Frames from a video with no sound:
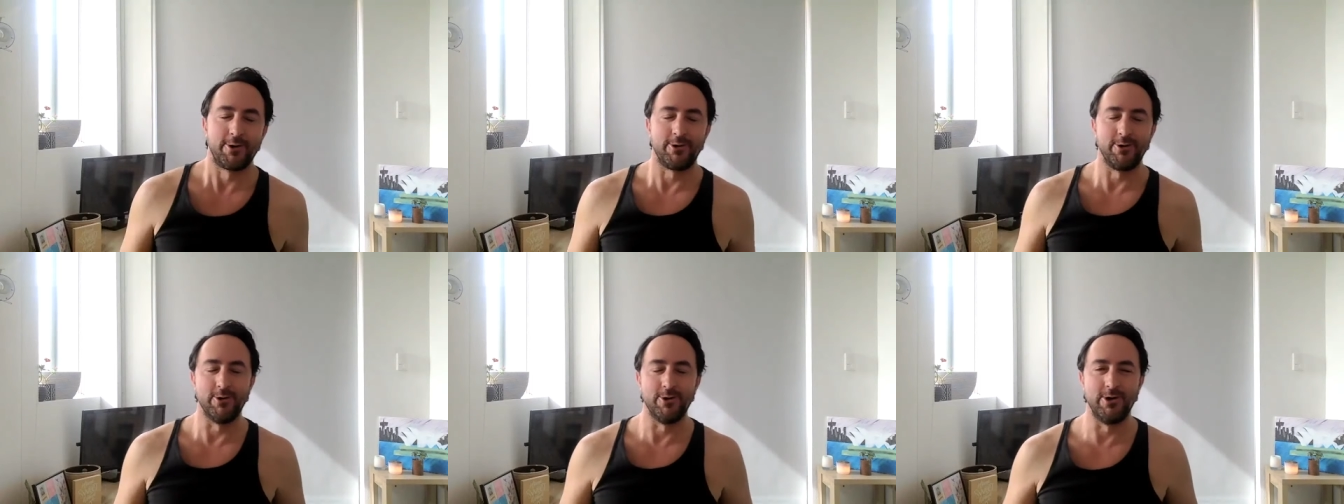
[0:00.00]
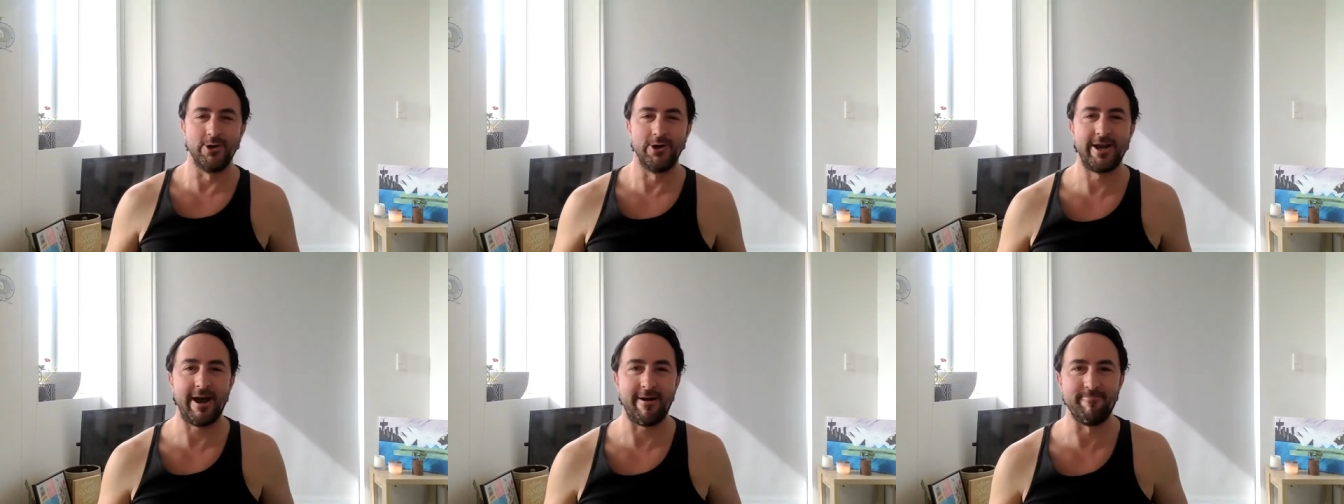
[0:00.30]

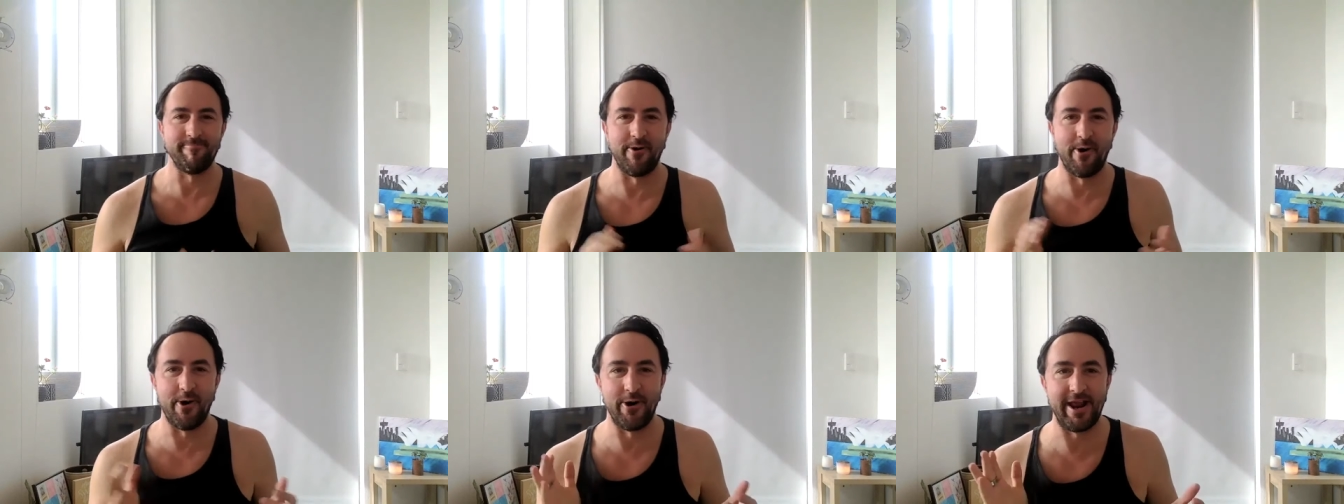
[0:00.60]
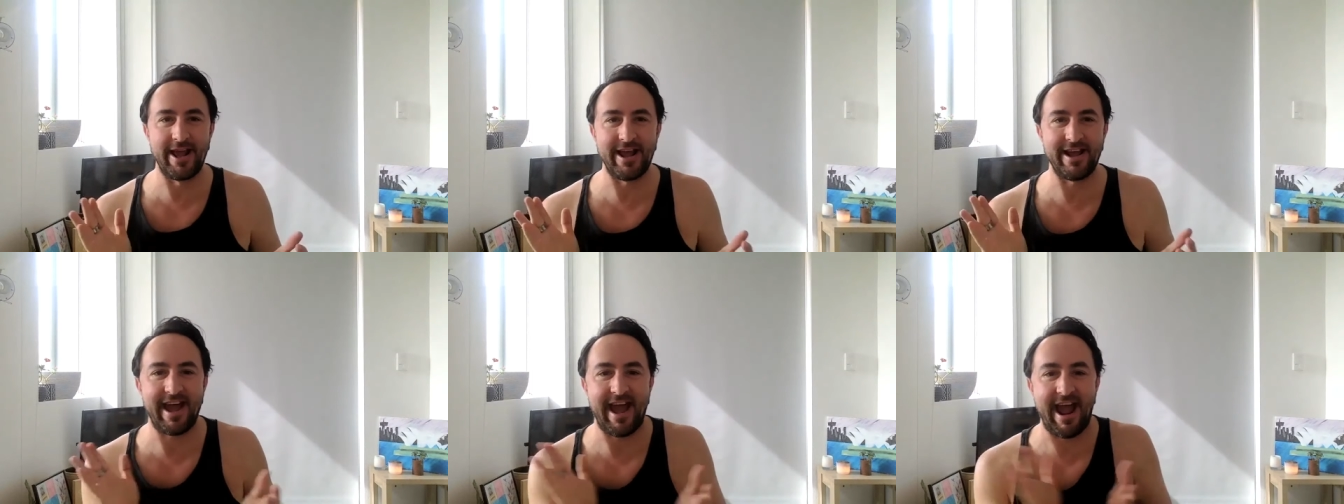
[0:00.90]
Good
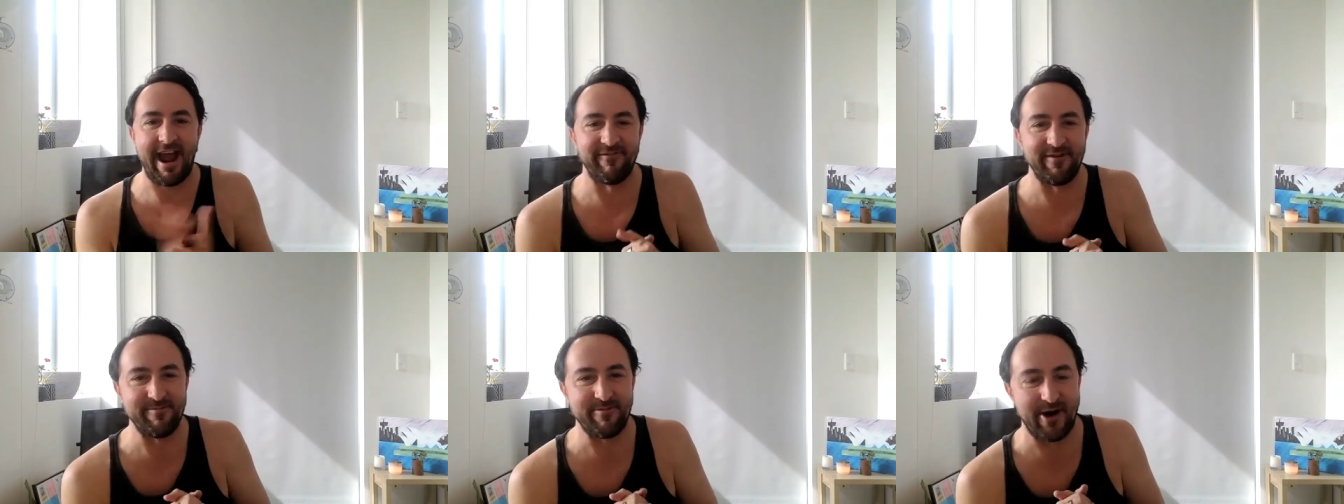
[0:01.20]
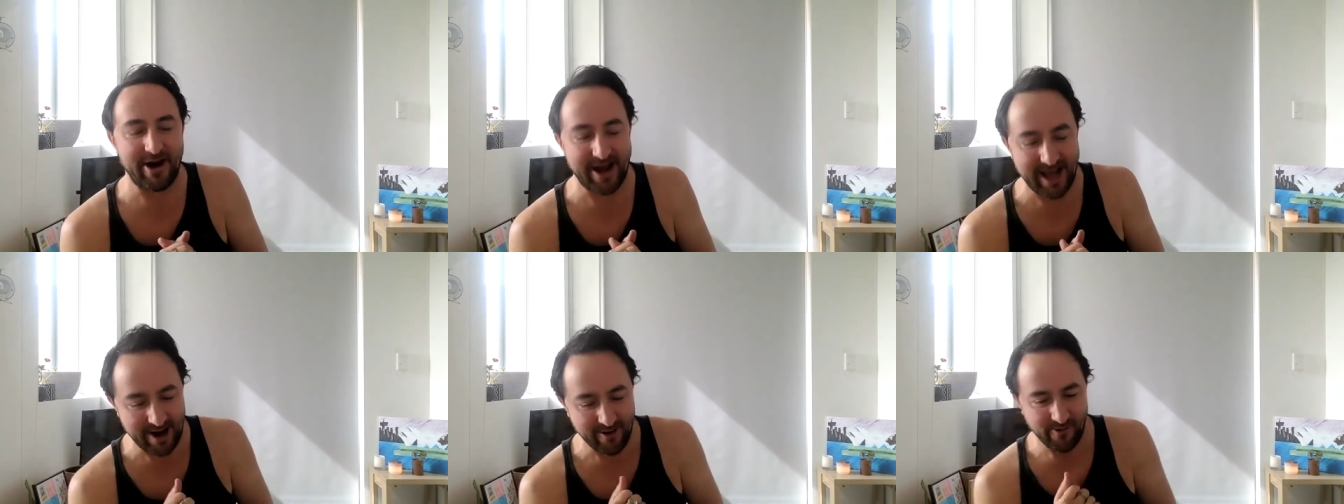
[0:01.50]
morning,
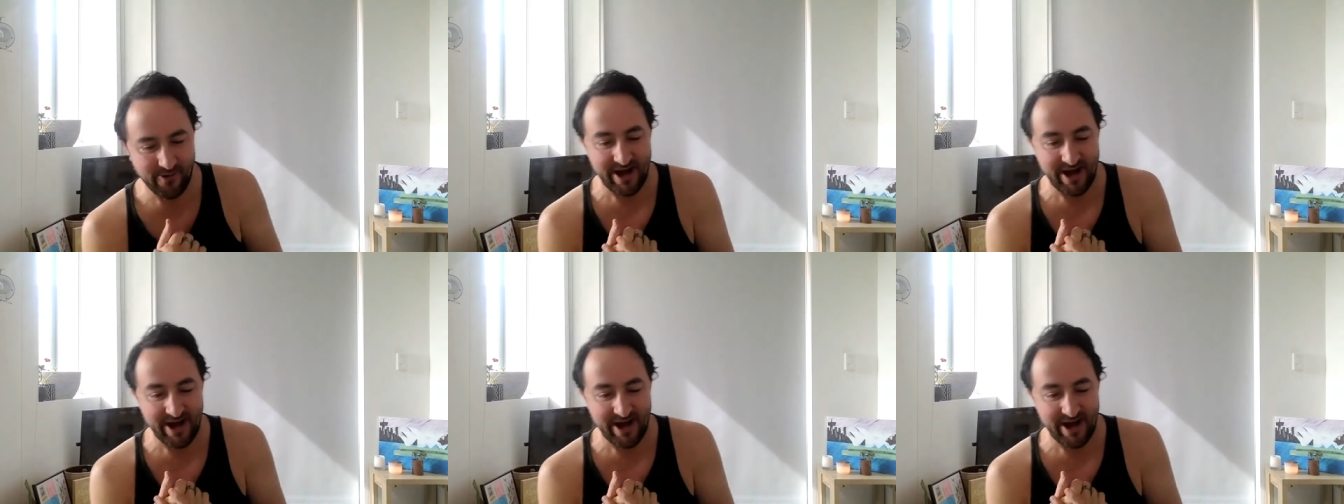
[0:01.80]
everybody.